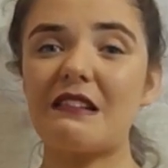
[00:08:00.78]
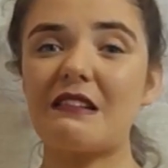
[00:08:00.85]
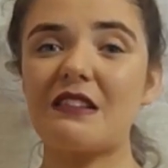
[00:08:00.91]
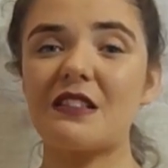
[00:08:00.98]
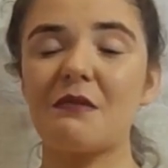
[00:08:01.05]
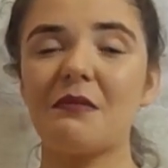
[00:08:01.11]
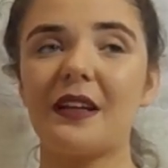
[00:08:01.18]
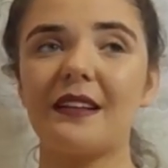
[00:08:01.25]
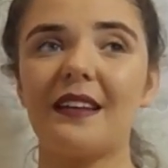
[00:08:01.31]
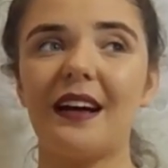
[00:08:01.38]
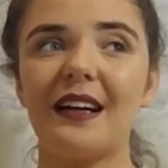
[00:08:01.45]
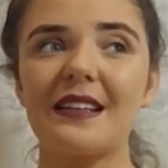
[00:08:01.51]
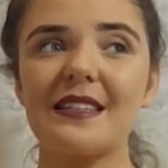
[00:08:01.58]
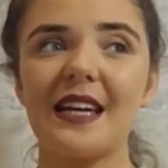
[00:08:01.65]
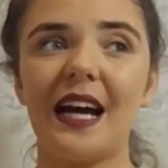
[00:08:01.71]
or something like
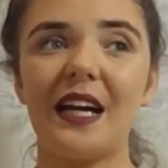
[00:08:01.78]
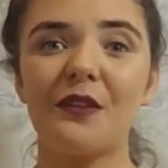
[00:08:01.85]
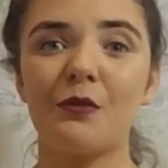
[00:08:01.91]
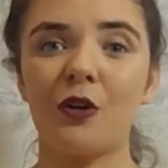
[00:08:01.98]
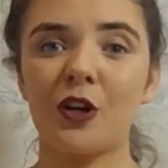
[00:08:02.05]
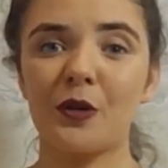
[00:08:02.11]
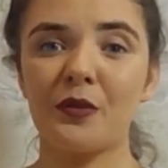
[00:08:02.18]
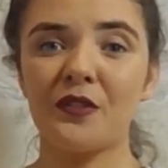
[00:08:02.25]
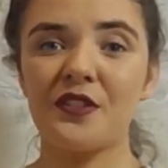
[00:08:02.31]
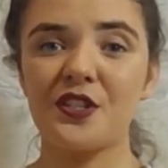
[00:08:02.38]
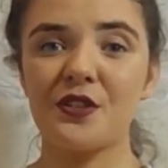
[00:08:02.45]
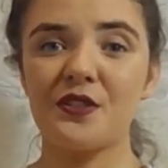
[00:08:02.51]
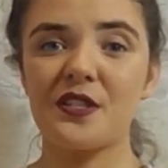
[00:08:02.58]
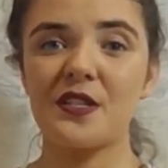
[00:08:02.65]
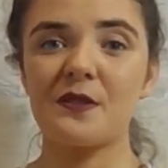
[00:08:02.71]
that, and waterproof
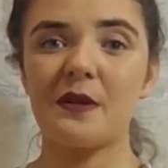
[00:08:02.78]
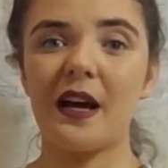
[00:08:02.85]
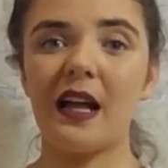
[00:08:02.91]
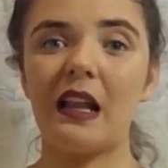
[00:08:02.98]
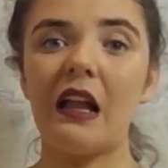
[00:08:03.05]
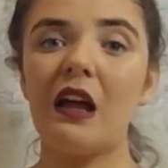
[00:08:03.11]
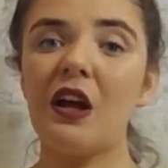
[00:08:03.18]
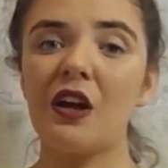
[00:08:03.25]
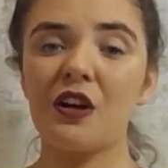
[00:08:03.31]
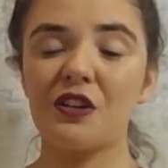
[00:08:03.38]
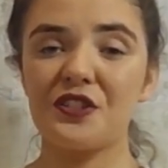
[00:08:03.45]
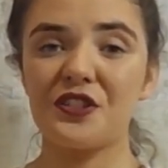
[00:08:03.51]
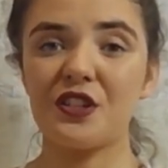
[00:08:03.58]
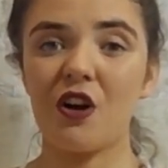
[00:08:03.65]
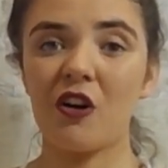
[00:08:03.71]
shoes as well, because
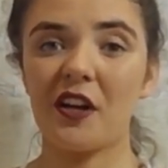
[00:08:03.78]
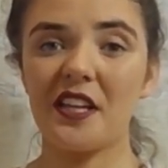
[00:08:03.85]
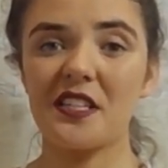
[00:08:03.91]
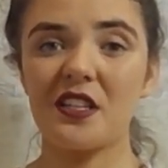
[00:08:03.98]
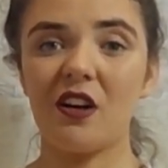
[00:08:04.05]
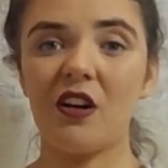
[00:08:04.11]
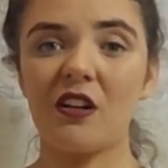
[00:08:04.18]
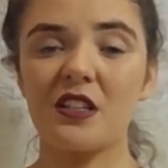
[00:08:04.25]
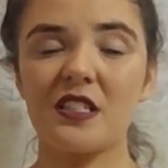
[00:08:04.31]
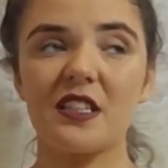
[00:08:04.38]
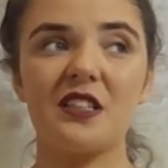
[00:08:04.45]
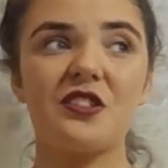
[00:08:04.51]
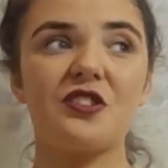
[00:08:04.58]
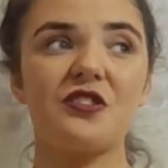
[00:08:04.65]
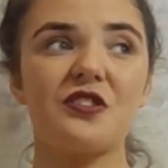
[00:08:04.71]
soggy socks
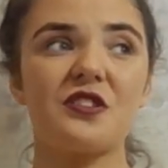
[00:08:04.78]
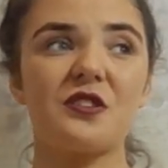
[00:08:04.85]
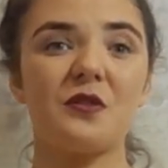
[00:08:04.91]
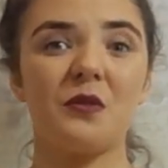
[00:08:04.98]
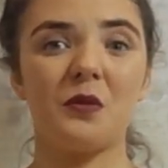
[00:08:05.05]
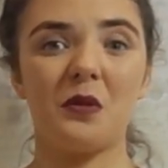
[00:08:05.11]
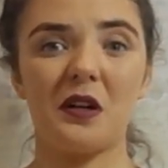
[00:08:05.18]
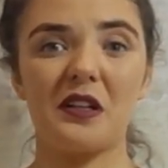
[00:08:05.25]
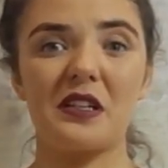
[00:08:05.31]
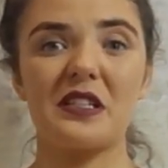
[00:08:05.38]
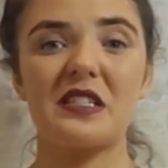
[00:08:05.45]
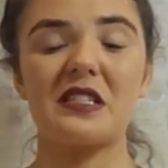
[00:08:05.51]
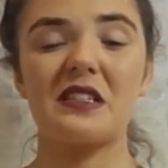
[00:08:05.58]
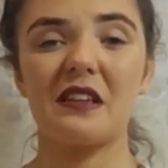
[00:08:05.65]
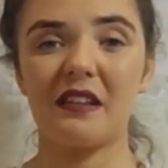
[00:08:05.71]
is just the
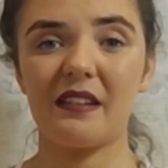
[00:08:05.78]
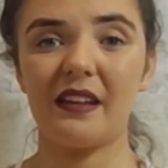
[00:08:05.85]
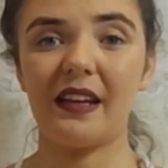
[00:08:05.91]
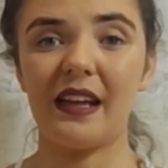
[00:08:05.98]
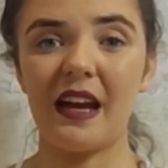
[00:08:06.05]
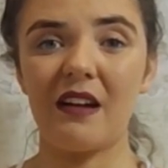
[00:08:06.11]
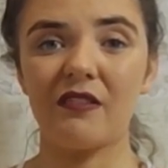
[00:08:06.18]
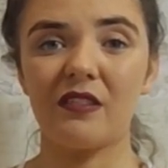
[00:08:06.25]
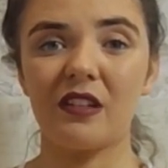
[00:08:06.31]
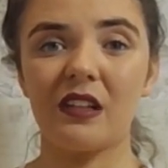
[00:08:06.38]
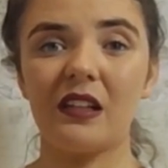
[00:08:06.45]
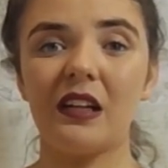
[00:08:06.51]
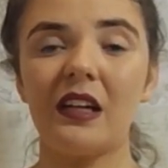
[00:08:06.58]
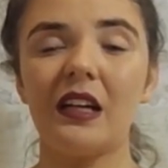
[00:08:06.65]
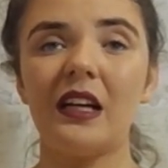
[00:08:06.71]
worst thing ever.
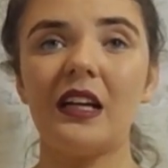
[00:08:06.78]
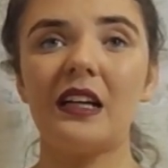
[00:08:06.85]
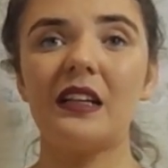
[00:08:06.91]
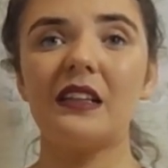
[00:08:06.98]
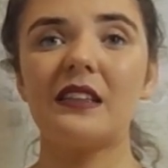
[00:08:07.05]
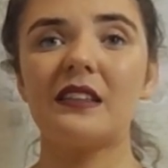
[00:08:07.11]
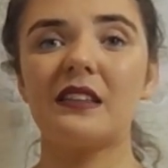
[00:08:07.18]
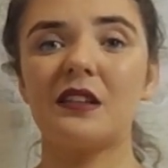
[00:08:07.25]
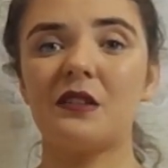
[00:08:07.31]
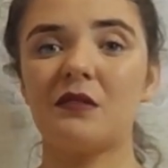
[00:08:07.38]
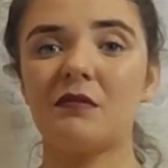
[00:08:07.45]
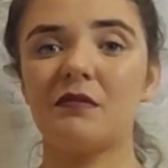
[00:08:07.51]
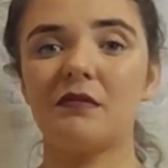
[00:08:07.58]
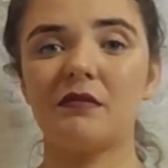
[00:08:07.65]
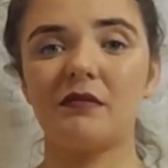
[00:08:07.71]
So
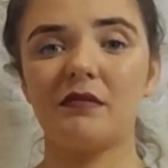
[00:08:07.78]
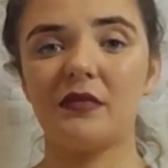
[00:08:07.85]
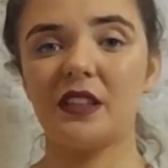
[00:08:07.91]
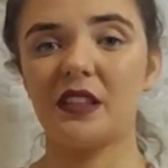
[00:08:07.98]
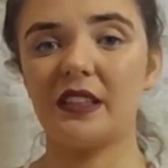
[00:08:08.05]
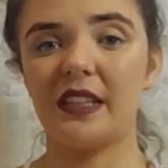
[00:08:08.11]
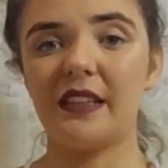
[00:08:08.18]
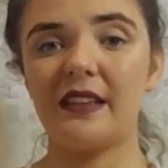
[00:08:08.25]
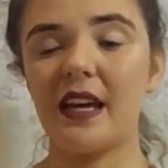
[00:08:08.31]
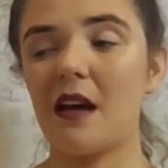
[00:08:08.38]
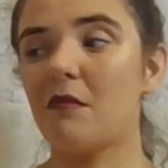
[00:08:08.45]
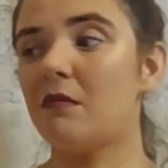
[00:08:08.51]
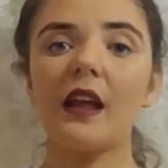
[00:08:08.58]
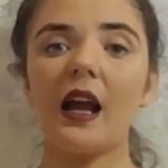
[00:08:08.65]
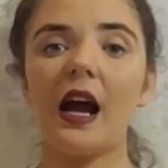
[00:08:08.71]
you'll need them.
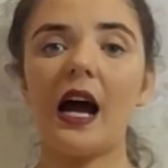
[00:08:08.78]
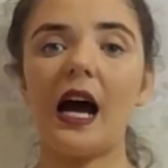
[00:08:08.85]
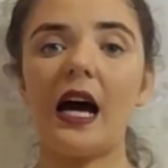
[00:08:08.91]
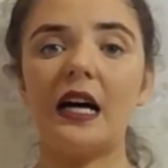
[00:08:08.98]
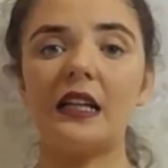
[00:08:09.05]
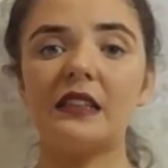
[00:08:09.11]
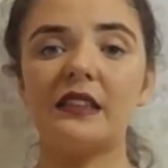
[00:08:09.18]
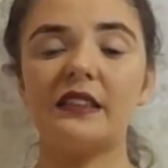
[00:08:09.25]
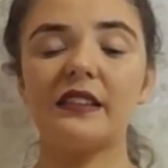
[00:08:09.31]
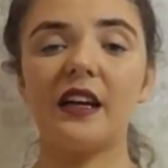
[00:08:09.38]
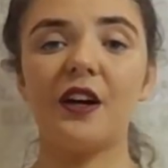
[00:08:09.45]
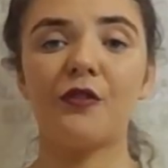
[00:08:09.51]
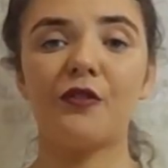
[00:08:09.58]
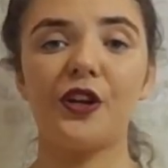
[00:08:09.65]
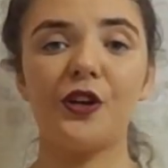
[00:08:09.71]
And a
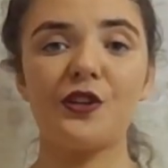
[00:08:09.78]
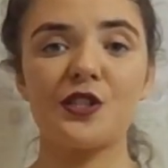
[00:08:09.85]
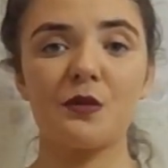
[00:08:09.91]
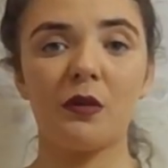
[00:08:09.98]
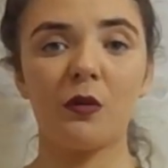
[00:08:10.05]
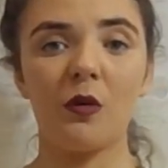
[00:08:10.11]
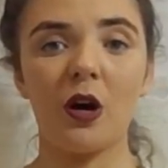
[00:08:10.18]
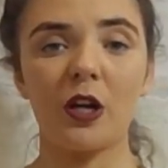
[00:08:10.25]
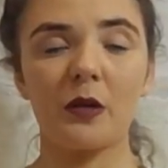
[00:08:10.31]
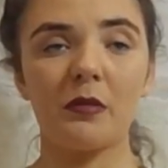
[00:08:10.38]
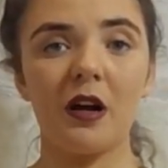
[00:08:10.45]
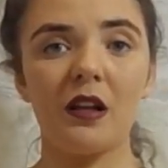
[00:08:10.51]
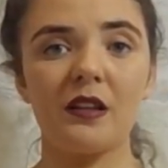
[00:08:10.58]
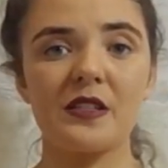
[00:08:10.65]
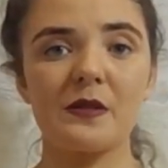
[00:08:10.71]
reusable water
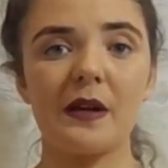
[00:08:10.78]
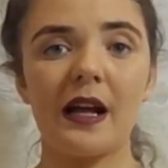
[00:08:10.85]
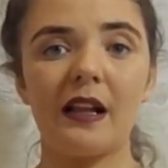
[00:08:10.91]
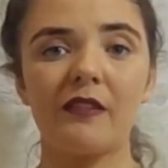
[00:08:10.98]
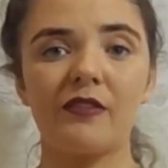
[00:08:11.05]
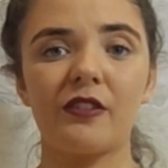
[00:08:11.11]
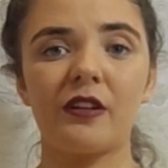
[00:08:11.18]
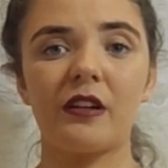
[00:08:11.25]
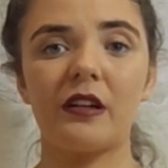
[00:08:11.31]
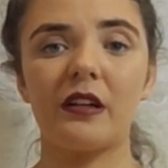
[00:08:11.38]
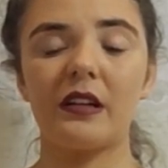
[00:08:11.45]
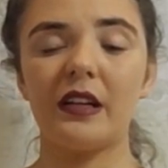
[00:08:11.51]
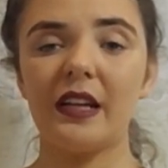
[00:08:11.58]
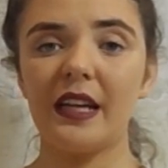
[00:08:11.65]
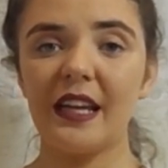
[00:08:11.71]
bottle as well for
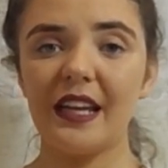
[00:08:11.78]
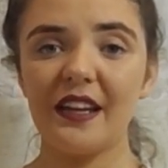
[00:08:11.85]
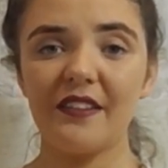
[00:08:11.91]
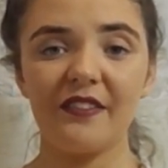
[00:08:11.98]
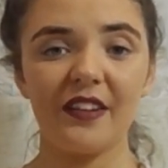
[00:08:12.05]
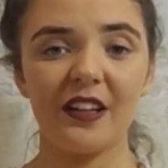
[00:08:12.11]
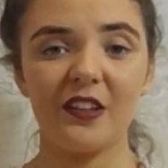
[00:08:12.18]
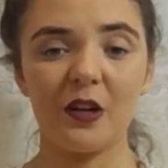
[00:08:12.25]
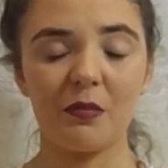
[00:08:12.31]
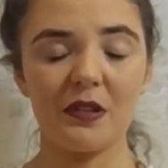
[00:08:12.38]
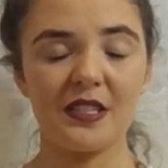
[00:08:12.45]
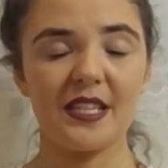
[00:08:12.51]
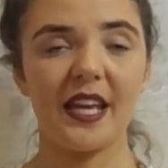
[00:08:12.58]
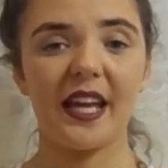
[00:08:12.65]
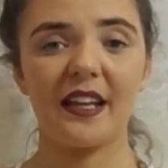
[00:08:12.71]
filling up and
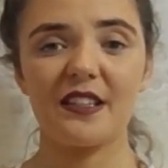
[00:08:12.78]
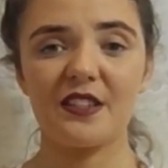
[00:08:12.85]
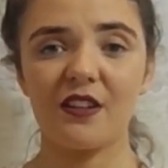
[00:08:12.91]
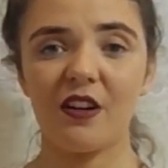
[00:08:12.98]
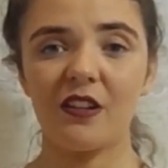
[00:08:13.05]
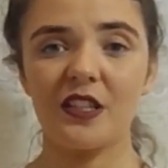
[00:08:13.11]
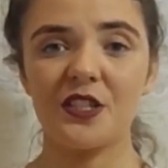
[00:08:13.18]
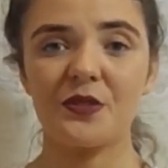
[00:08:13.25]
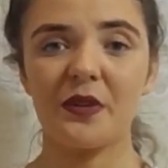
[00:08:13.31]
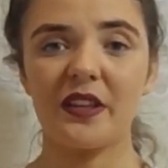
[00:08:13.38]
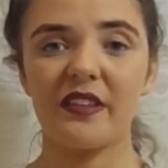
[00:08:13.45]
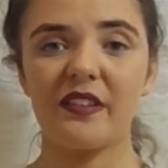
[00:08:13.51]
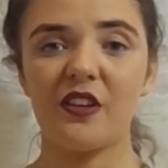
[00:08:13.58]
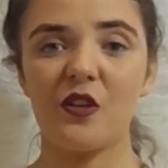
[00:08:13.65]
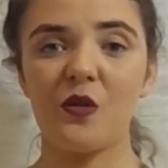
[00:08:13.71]
taking to college
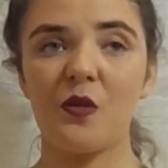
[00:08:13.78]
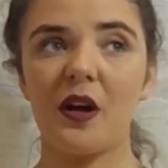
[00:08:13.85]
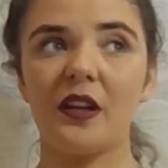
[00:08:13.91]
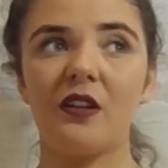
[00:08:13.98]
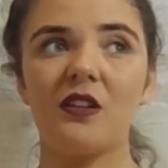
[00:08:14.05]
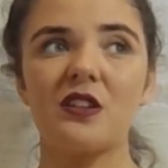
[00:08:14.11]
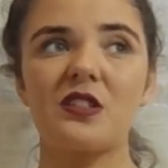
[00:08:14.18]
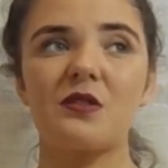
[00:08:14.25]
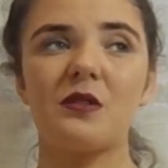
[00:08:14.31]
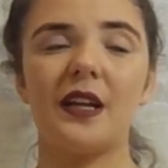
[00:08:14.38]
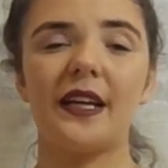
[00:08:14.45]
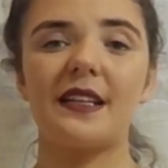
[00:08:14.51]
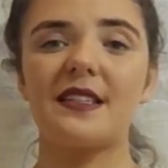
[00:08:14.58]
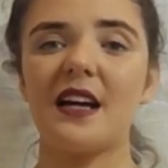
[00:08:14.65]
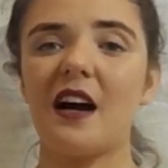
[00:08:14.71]
with you, and also
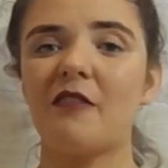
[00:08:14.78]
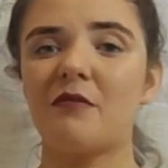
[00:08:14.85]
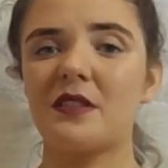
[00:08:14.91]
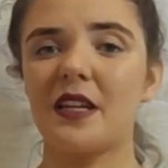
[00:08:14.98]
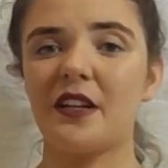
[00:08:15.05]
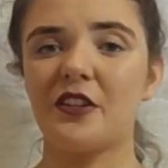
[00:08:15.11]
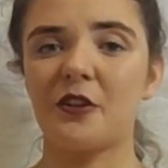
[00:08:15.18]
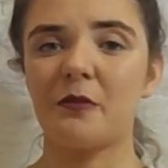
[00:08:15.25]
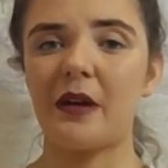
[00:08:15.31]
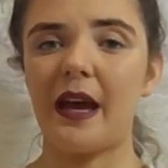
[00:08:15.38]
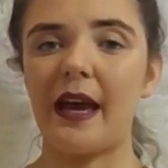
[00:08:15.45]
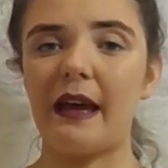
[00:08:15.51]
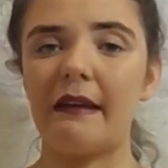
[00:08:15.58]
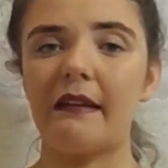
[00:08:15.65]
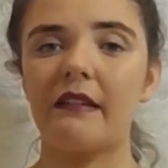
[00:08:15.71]
like to have beside your
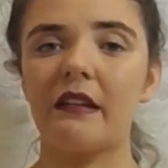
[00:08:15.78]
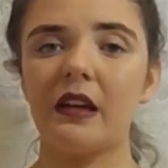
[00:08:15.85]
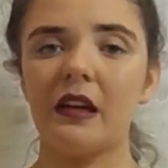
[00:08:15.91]
bed